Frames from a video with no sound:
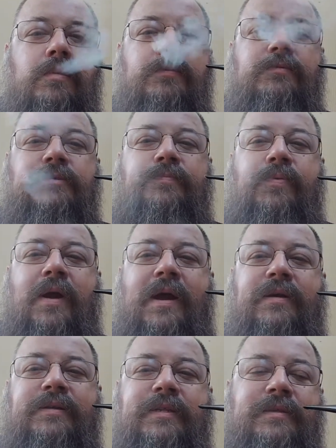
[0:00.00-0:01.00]
It was
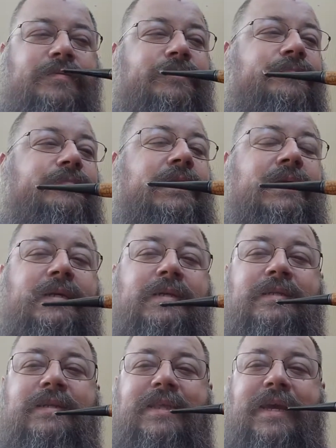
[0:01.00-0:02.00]
prior to the
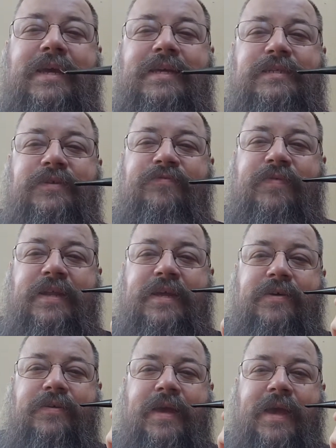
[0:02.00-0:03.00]
age of
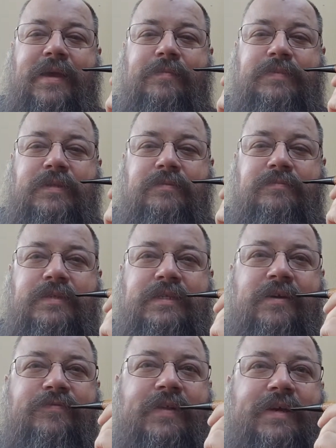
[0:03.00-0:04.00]
video games and
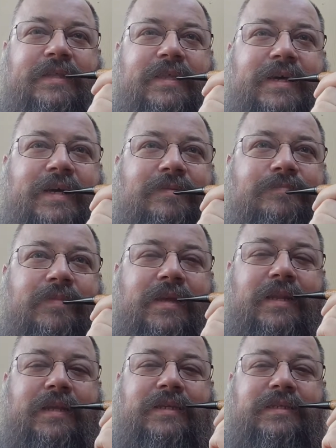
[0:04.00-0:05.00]
stuff like that,
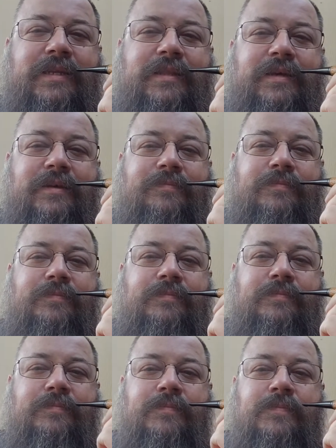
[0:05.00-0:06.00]
at least in the
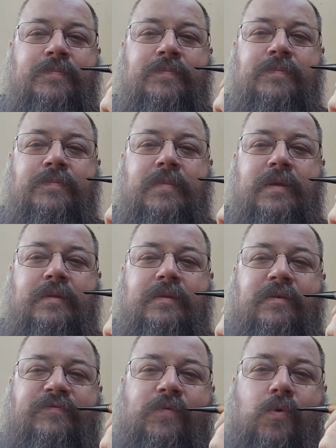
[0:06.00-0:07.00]

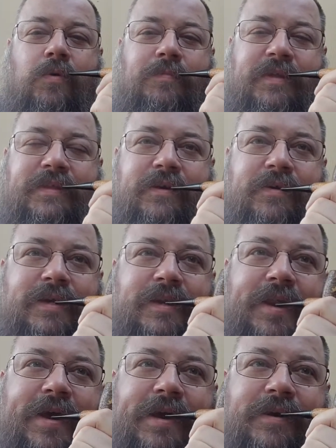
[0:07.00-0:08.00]
form that they're in
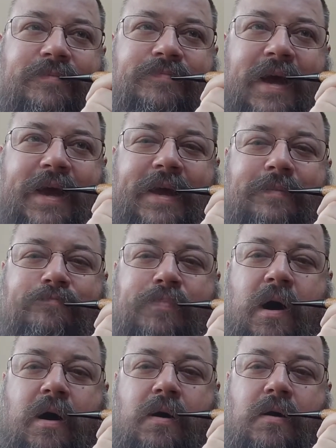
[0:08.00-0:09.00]
now. I had
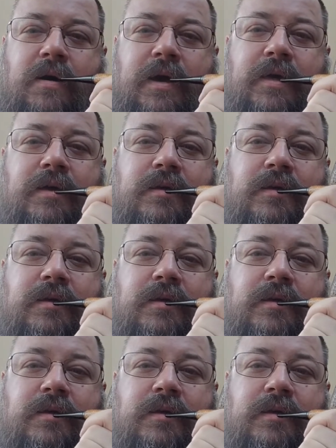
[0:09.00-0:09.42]
Pong.